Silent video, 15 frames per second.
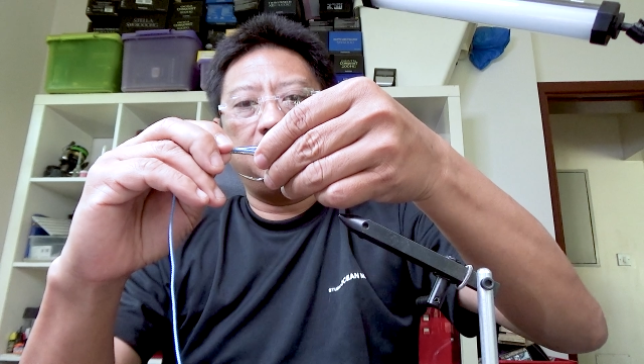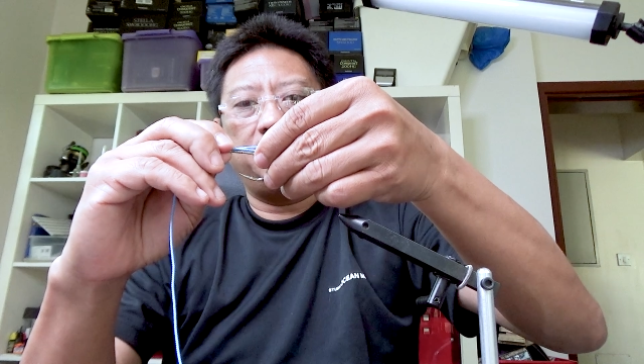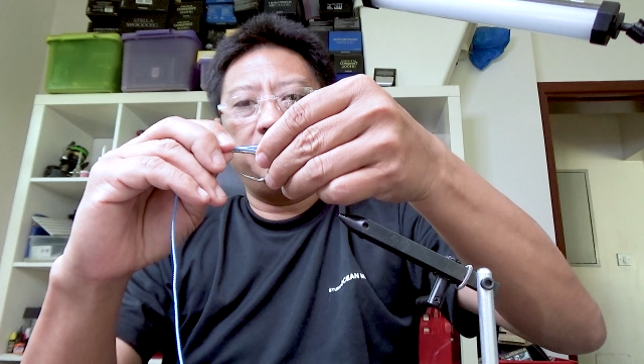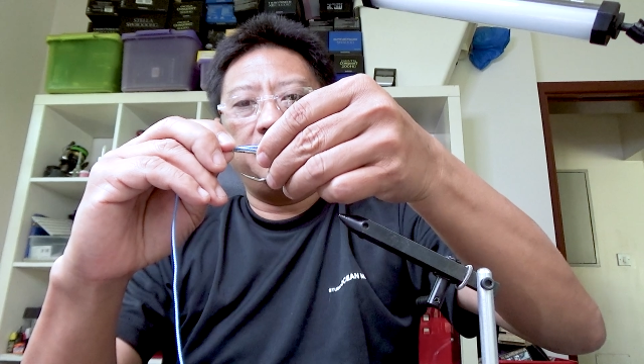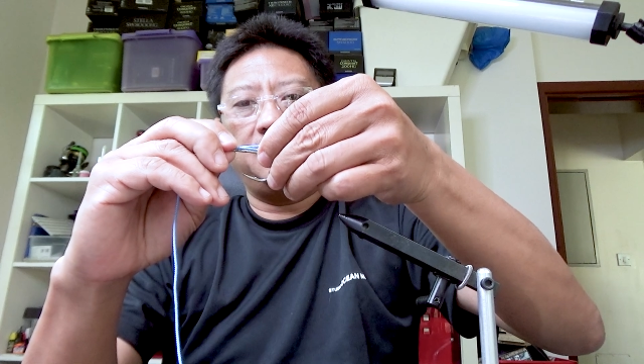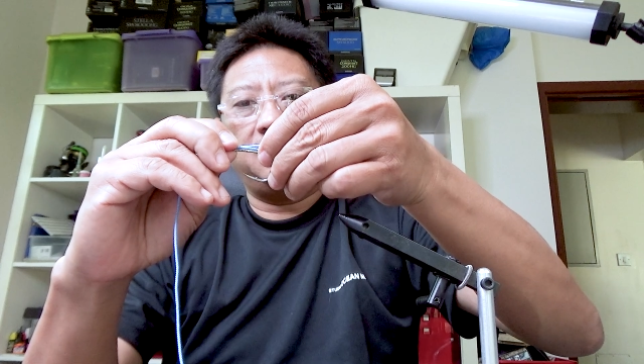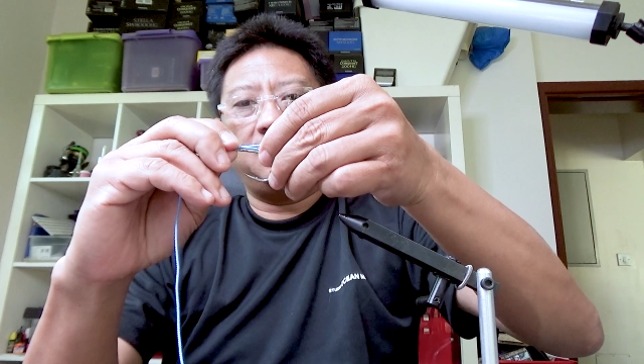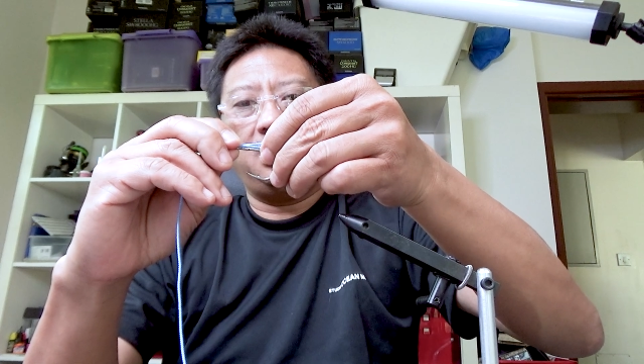
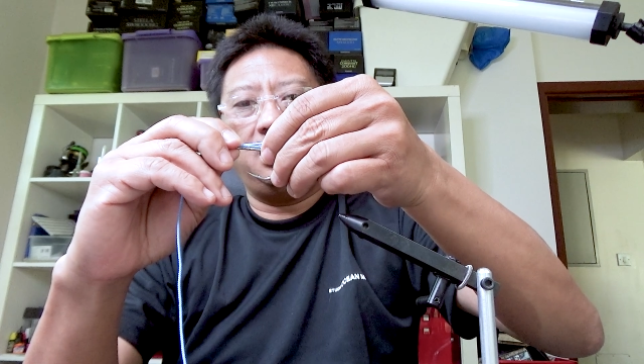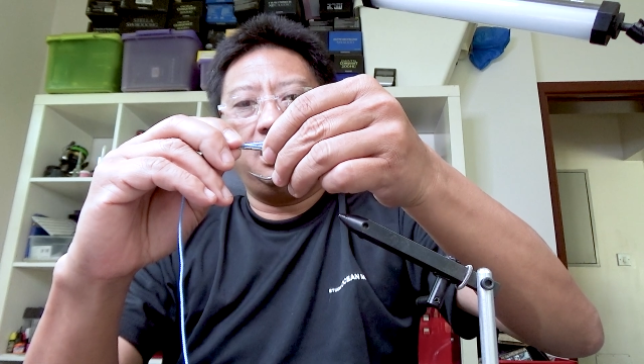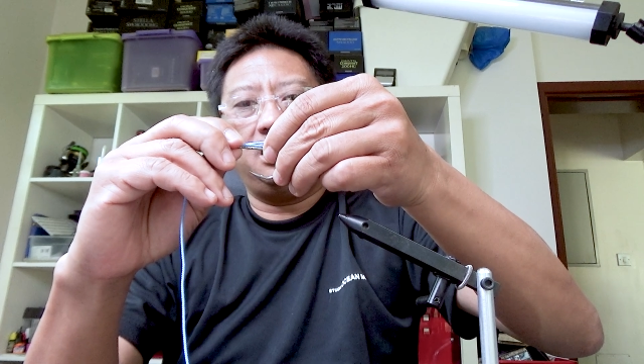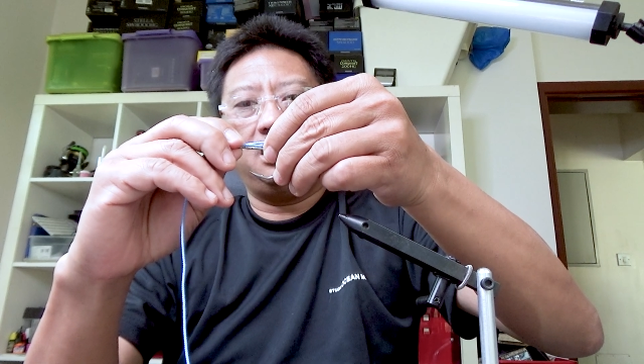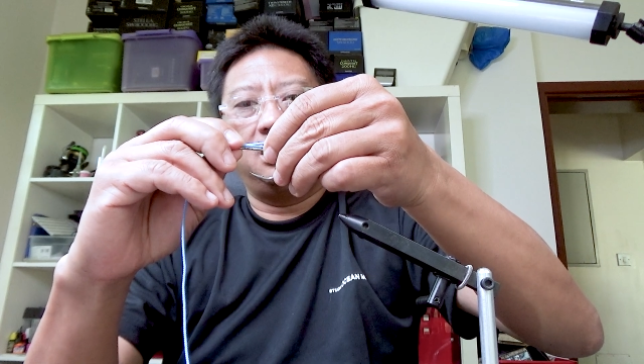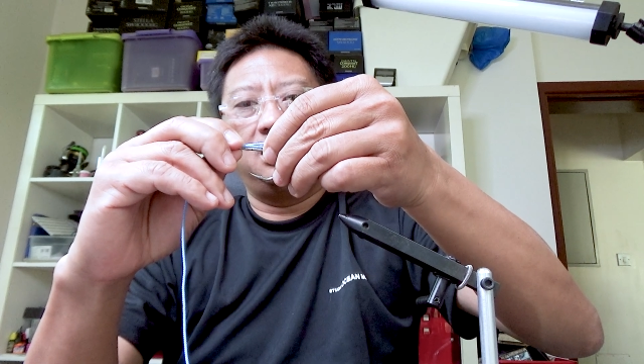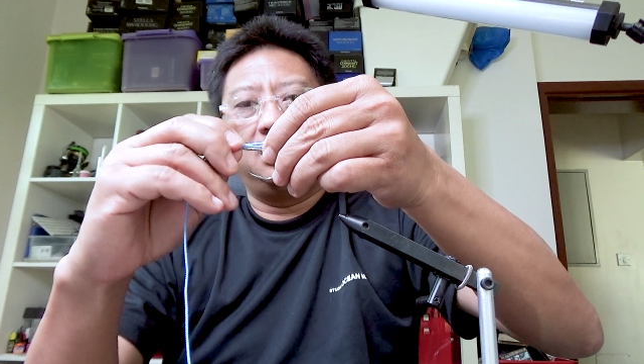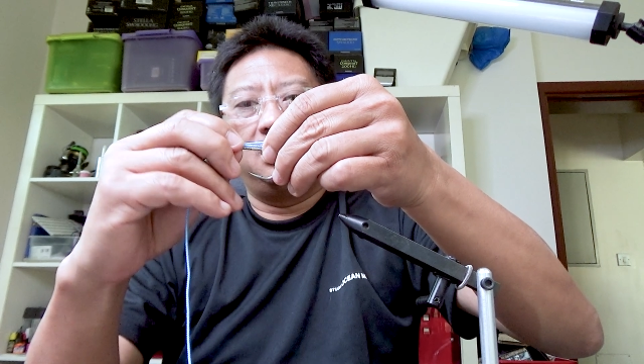which is
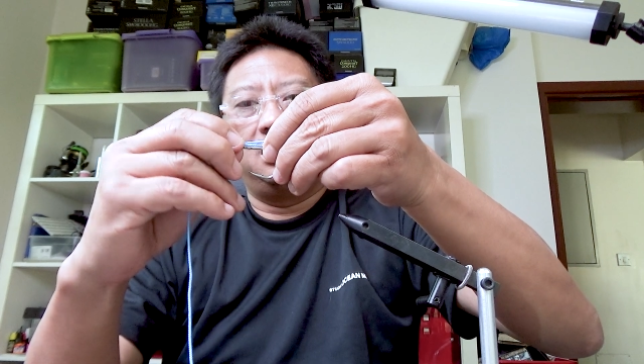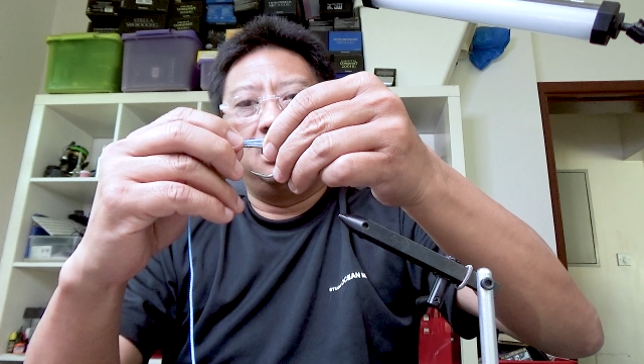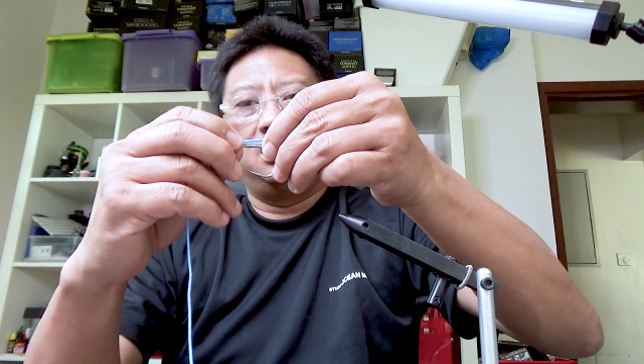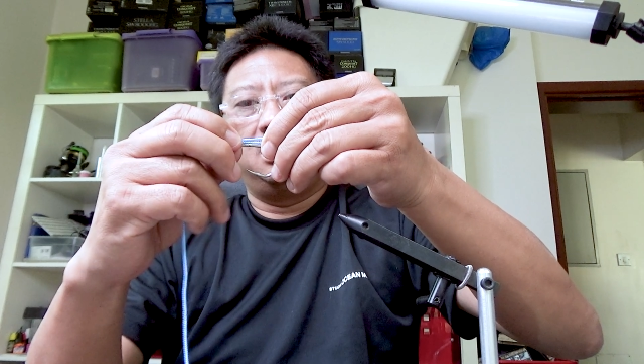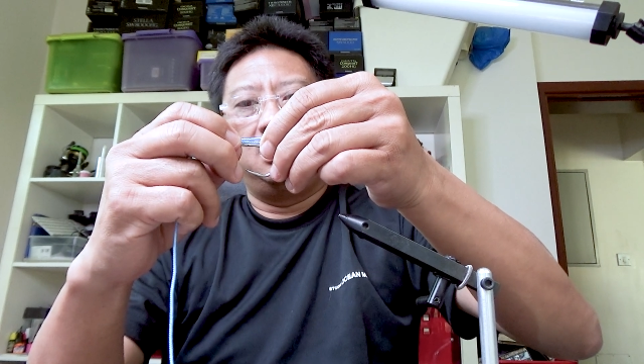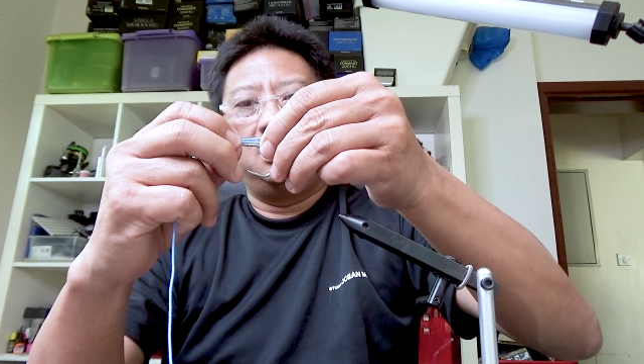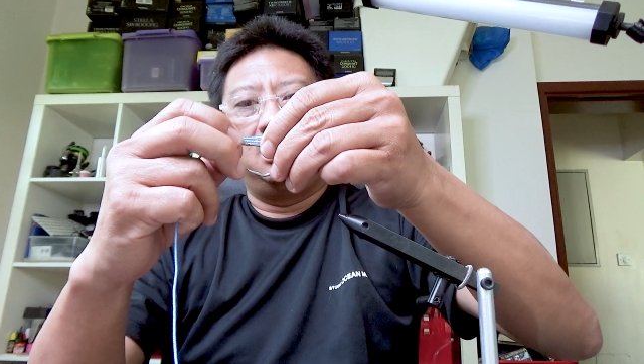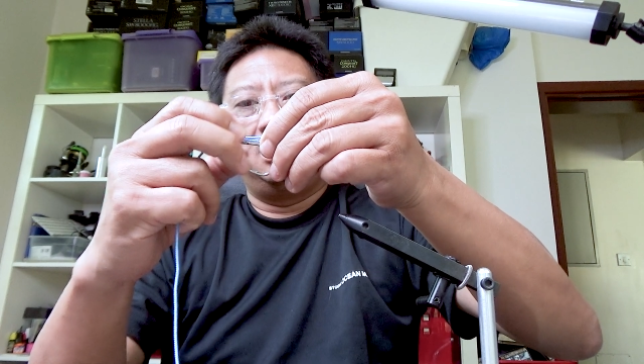here.
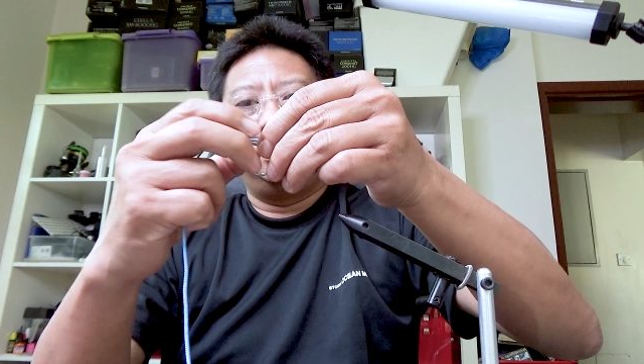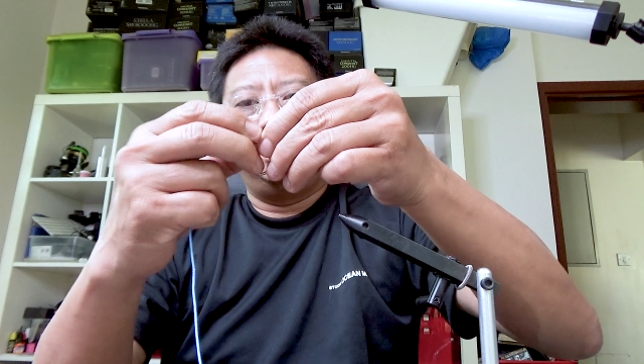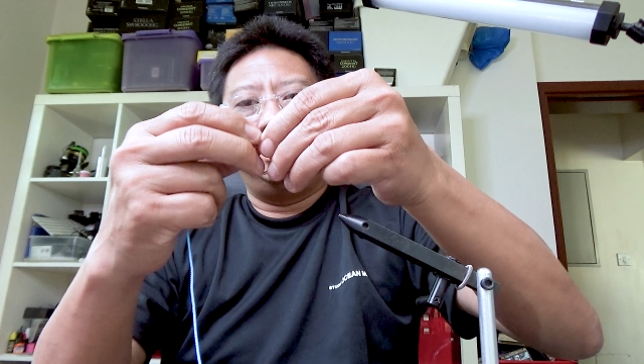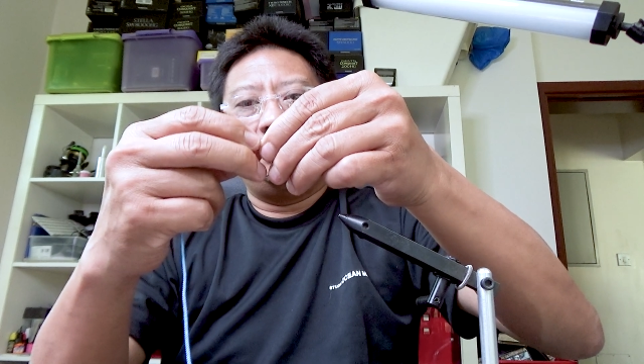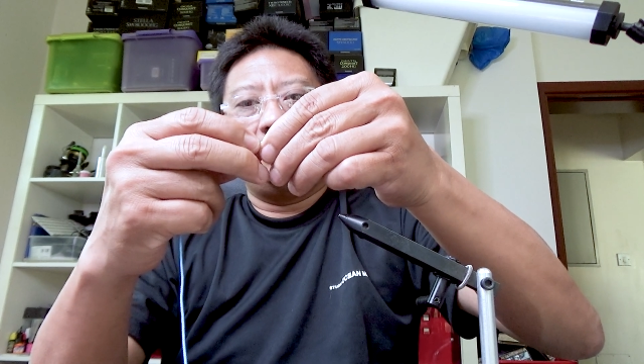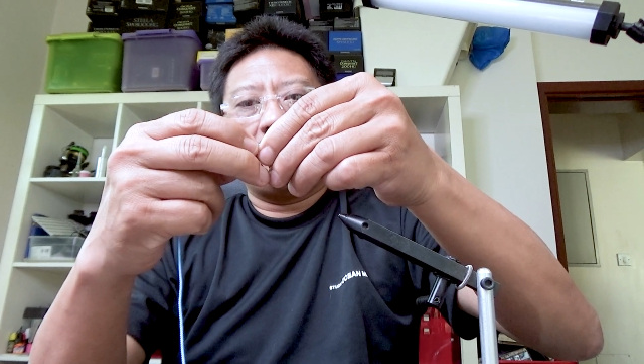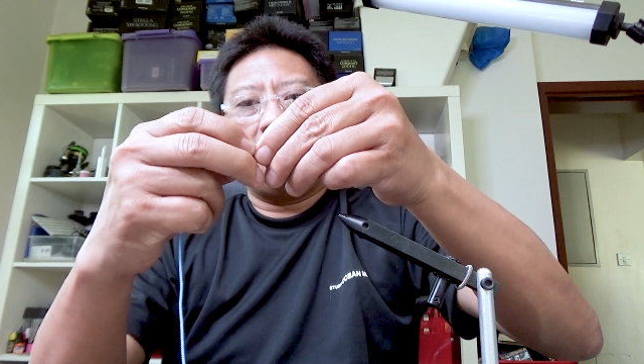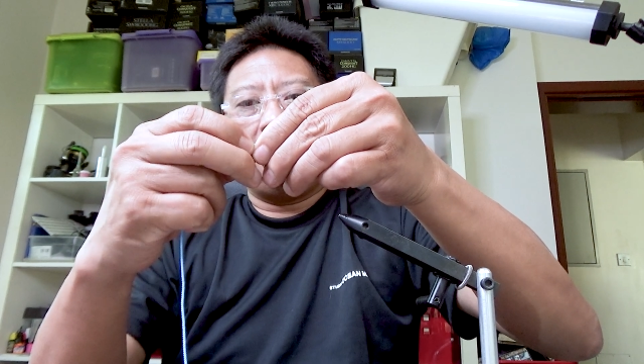
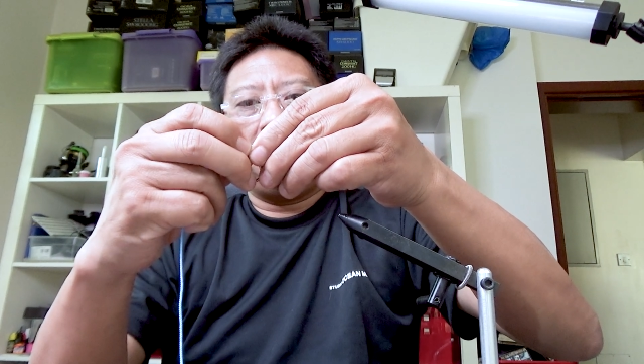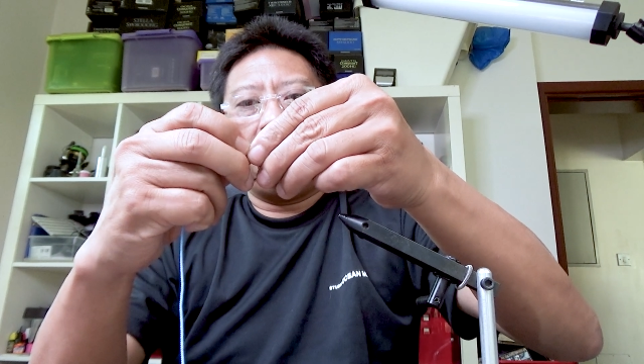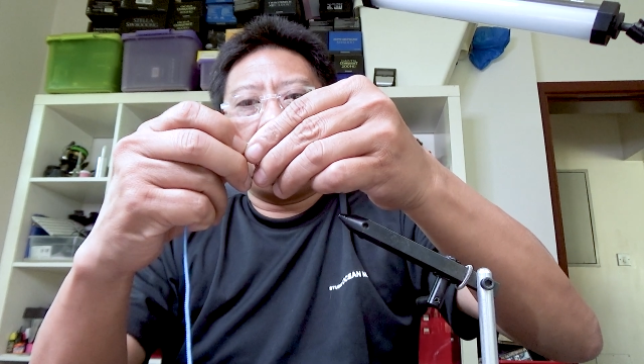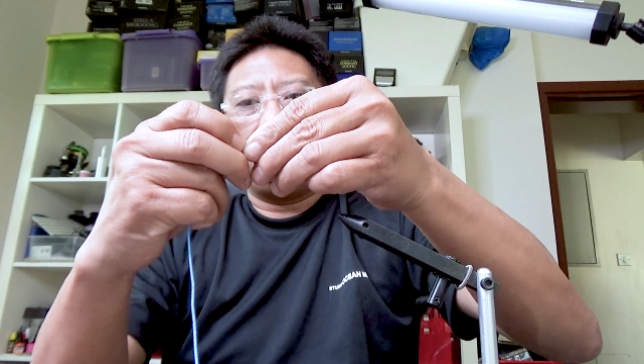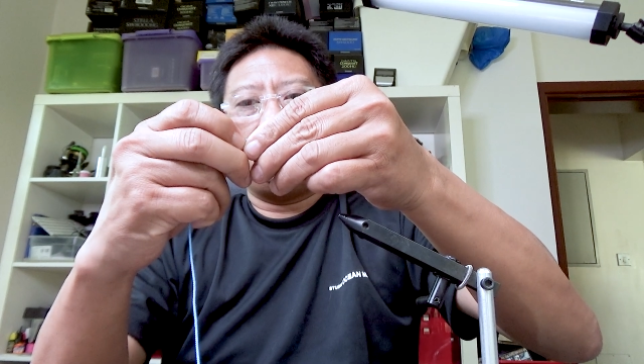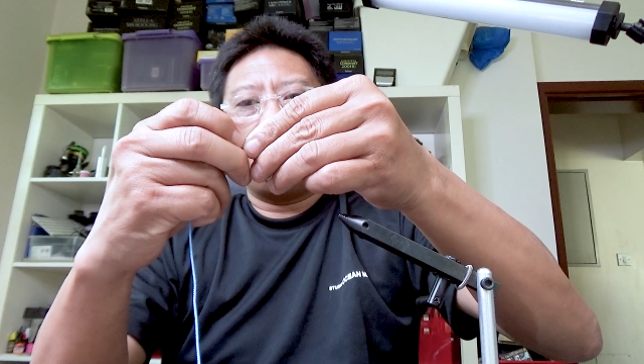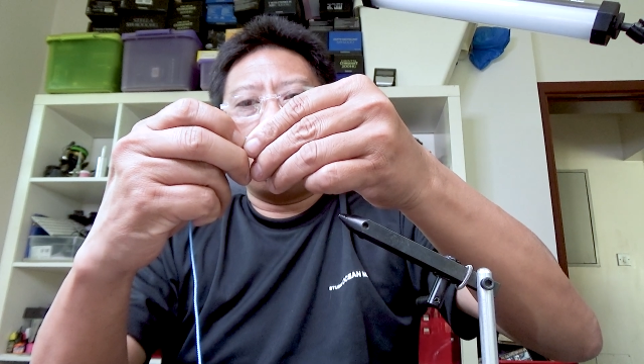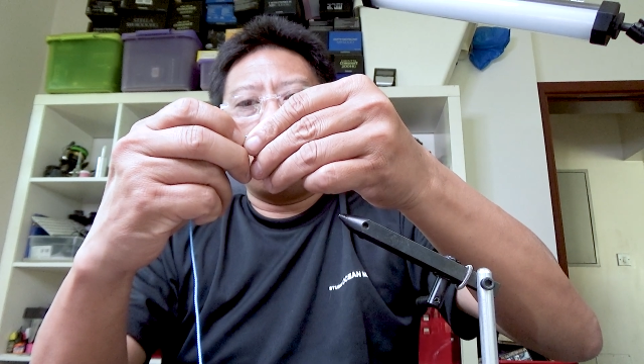Okay,